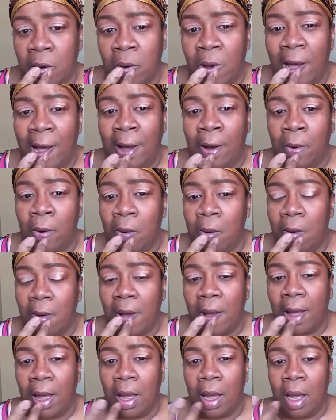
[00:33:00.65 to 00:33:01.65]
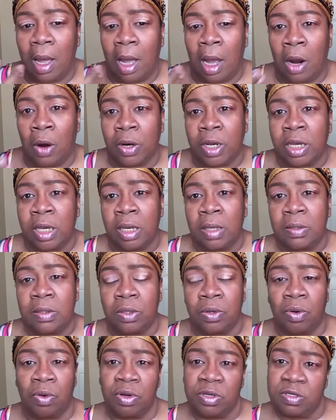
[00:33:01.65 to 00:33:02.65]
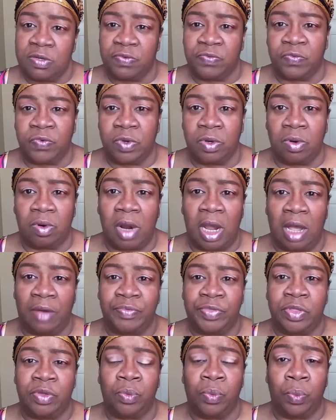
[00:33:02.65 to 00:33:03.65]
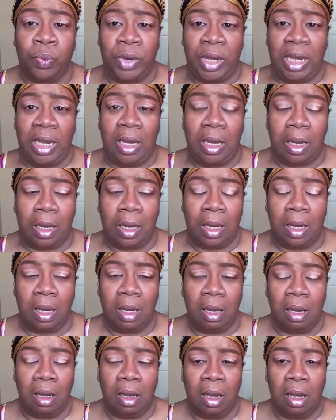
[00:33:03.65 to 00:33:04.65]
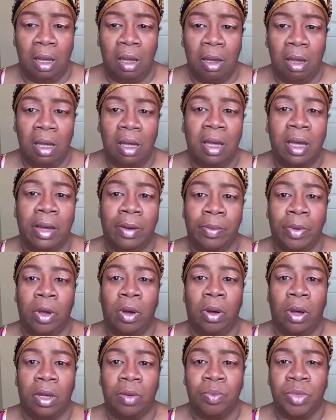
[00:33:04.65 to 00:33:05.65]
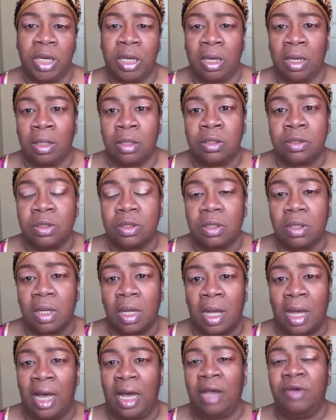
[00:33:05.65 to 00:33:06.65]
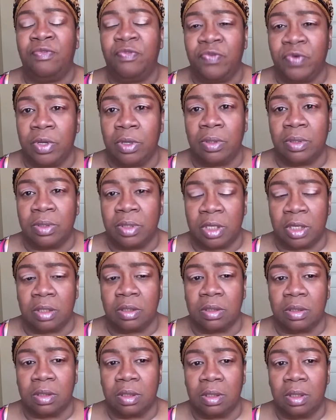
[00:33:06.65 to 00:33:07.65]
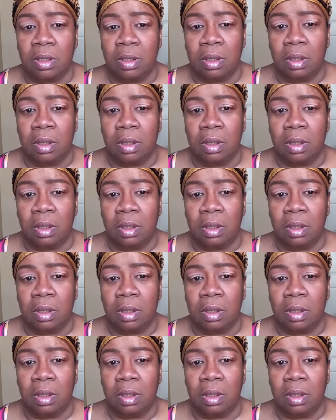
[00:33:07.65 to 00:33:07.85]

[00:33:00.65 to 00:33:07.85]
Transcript: how our kids are going to feel after we have gone, because I feel this,